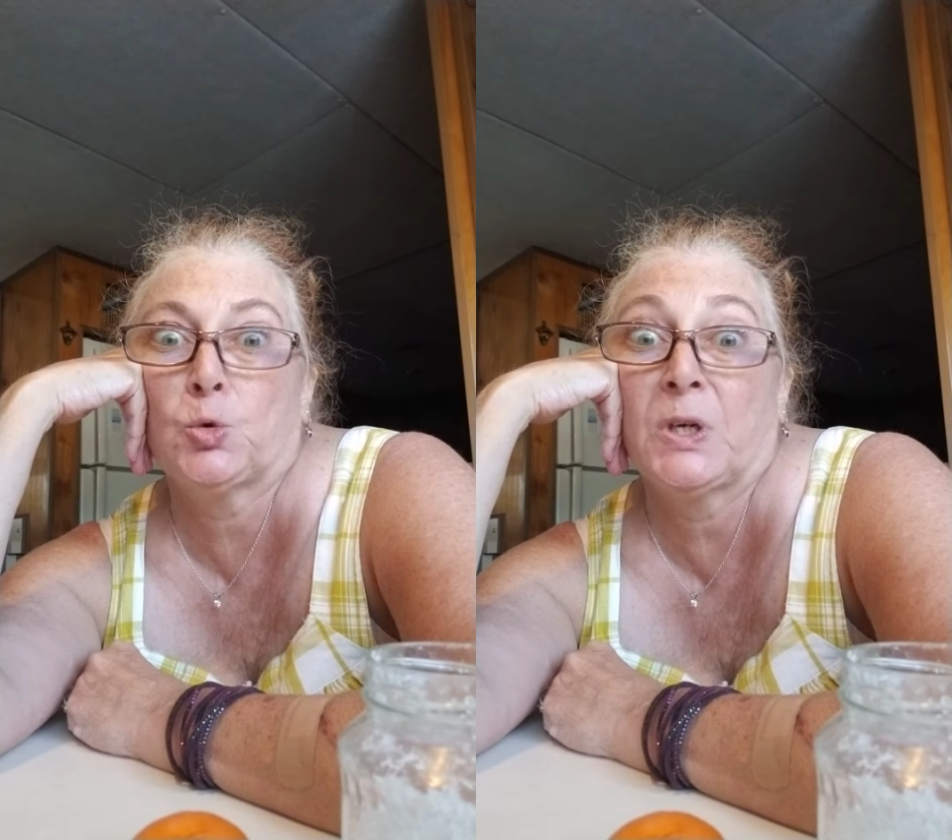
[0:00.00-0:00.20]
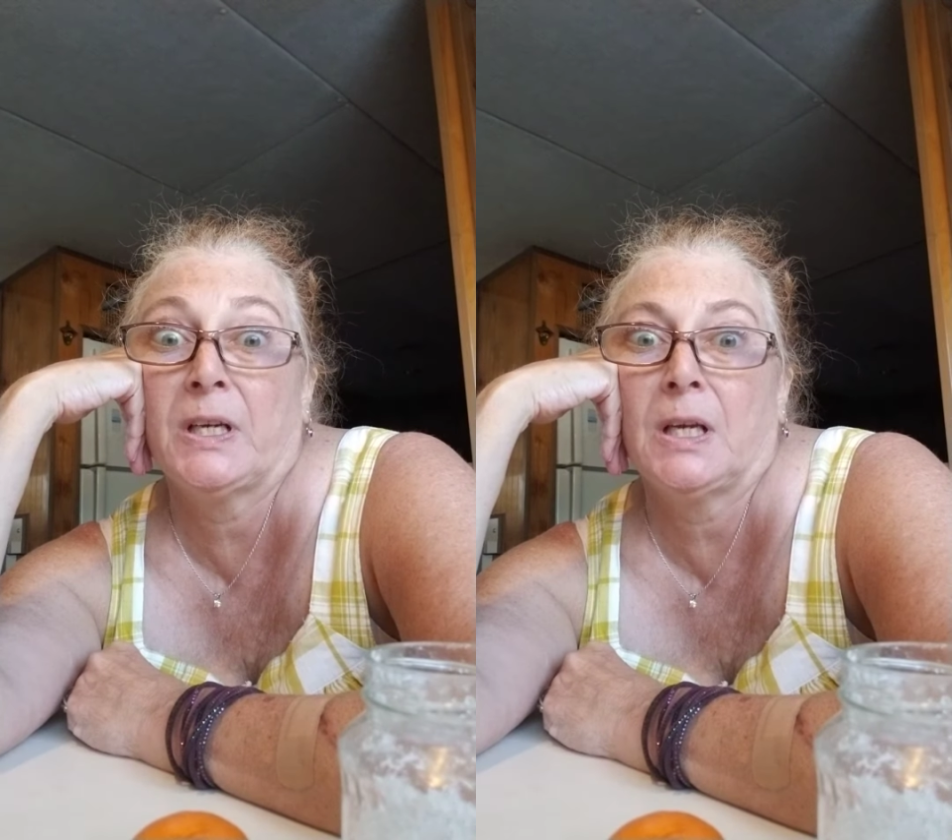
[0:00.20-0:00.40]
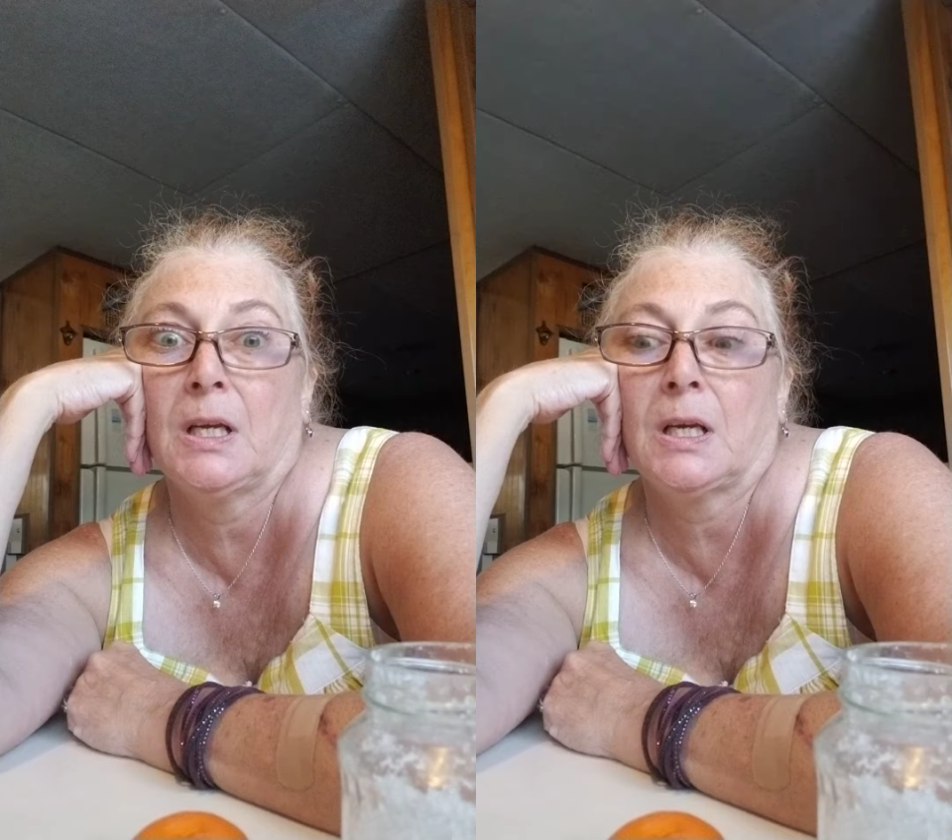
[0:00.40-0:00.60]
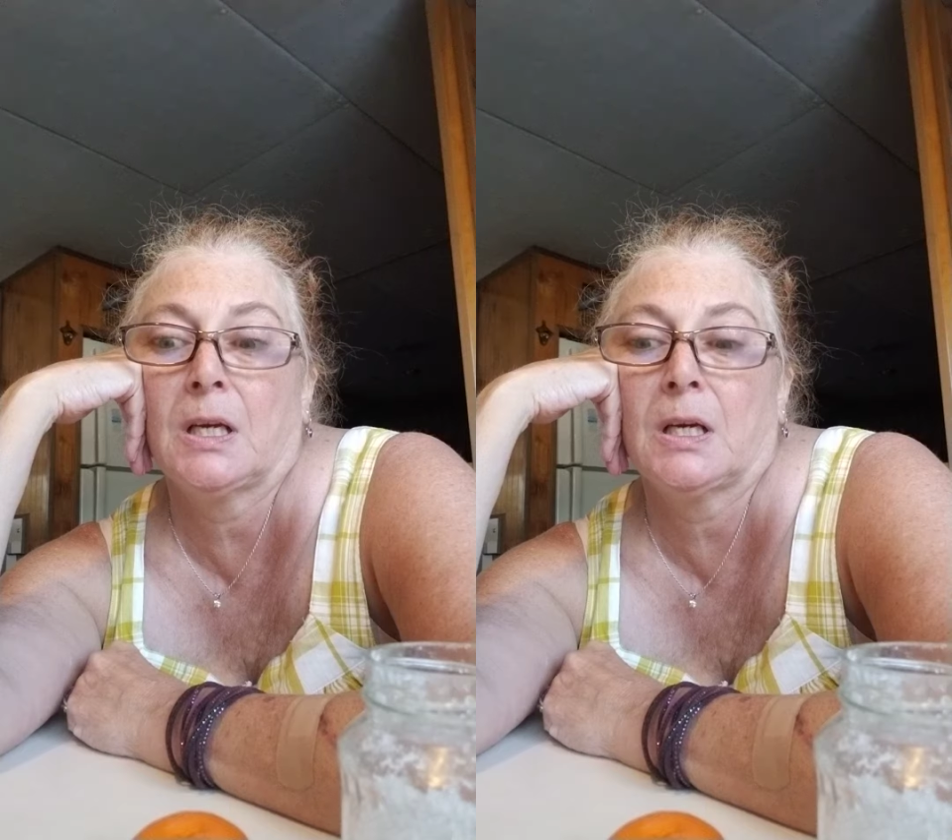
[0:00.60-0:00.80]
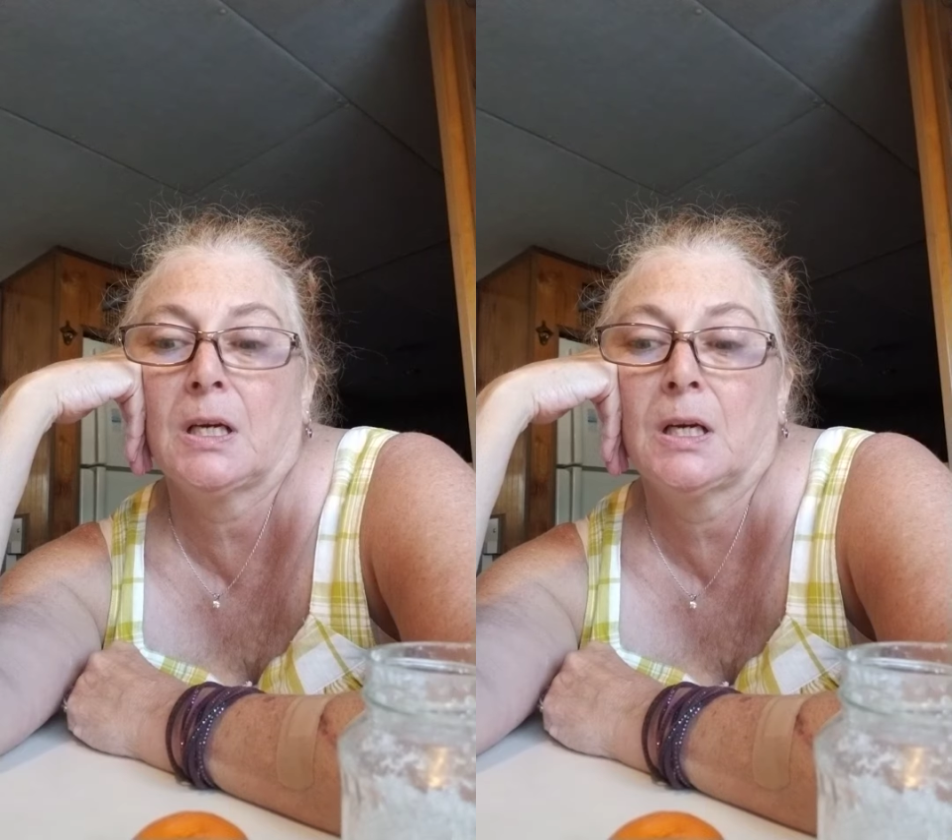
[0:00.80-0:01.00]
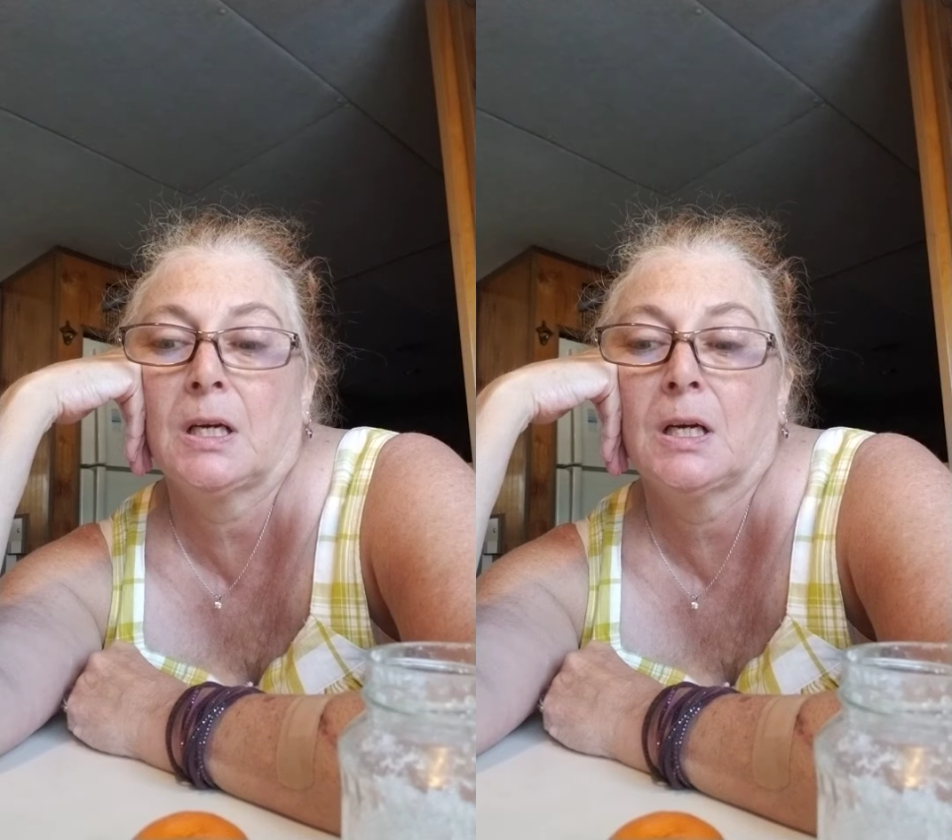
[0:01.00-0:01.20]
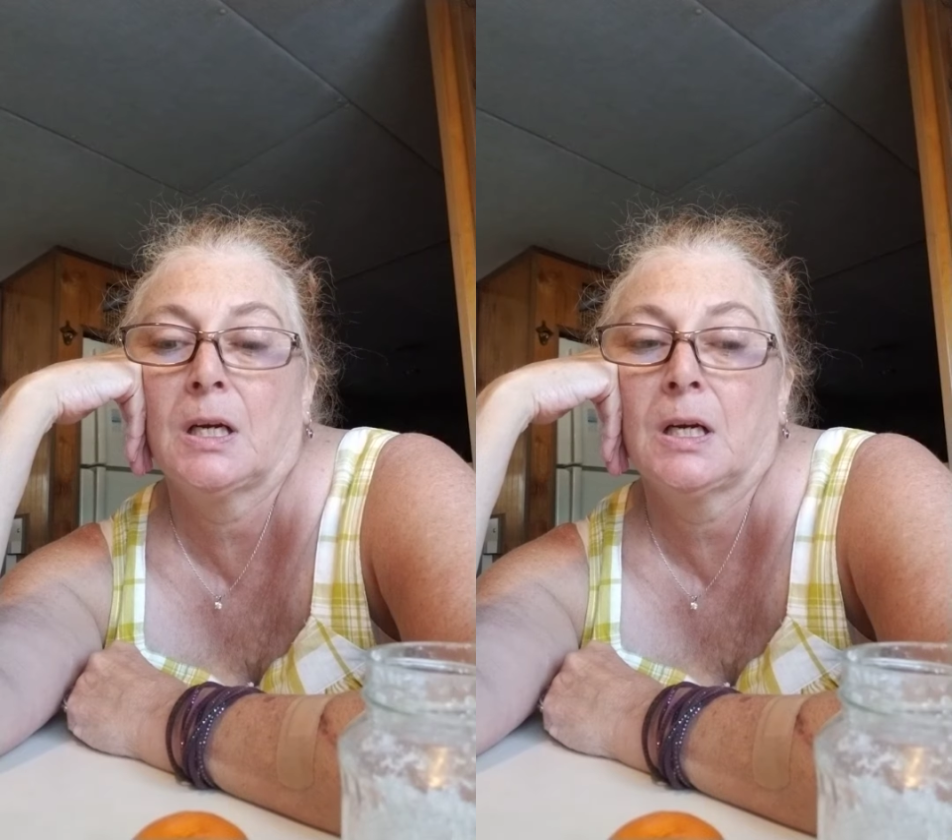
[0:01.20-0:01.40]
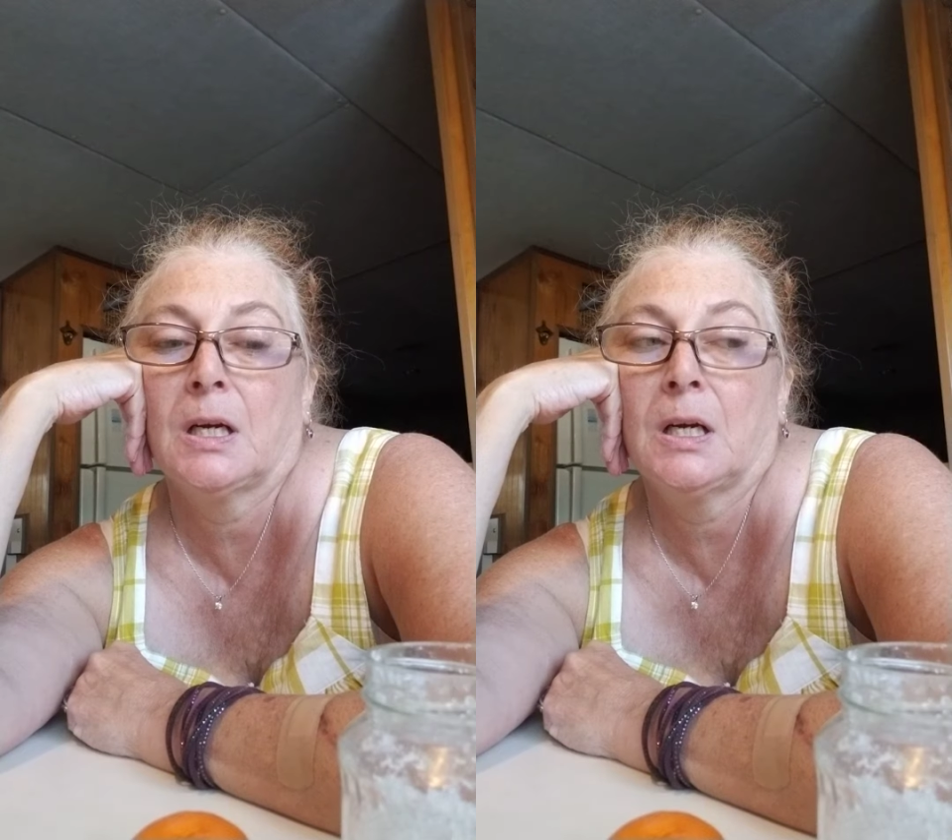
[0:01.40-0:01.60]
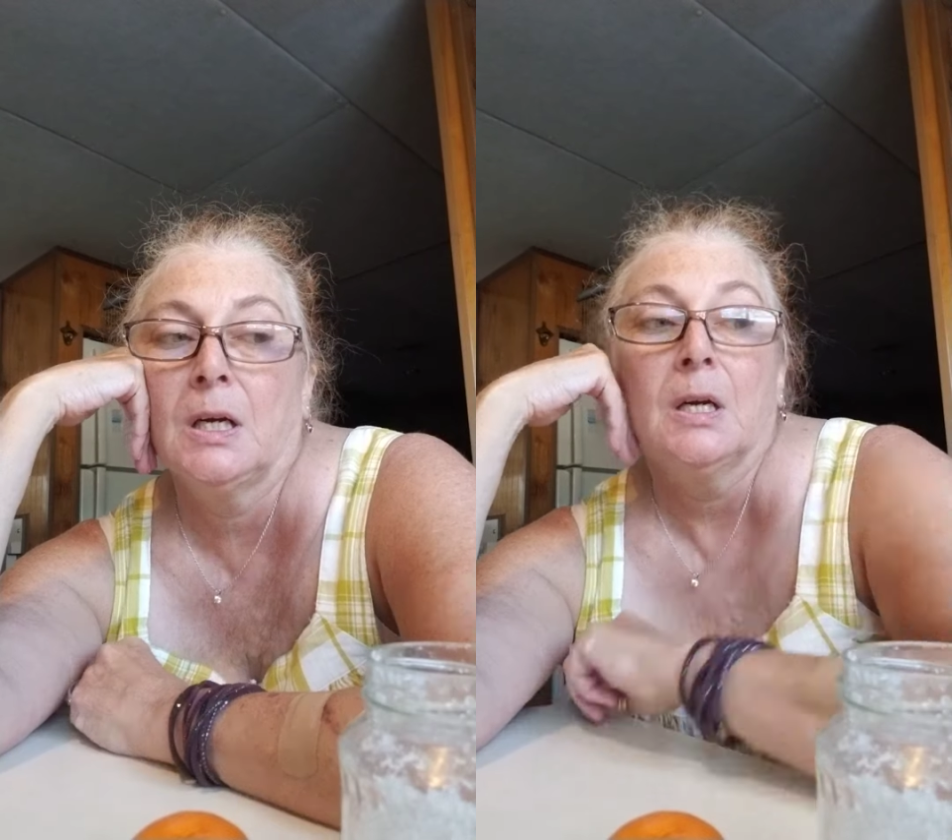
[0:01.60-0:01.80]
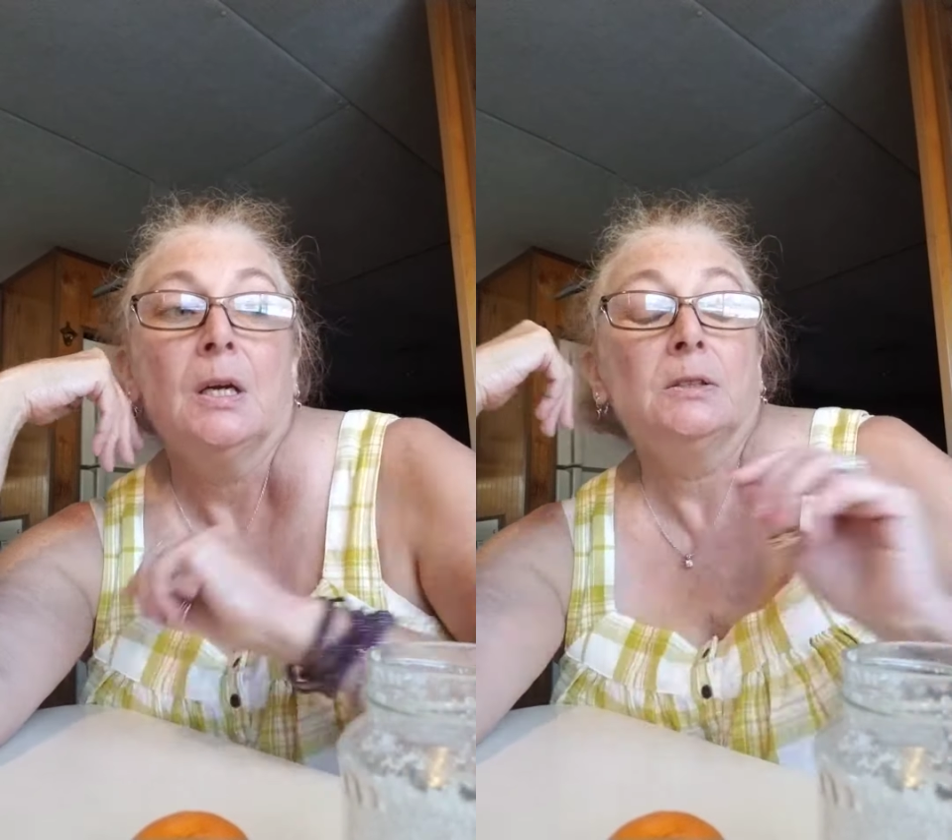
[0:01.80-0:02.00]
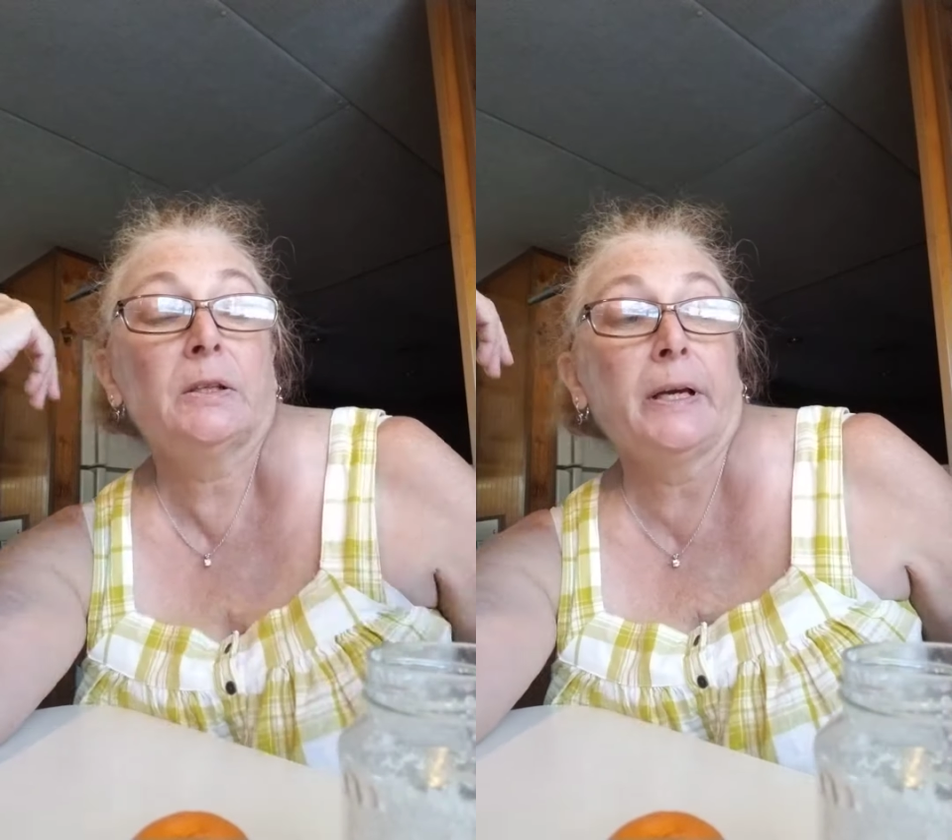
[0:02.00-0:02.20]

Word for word: drink. So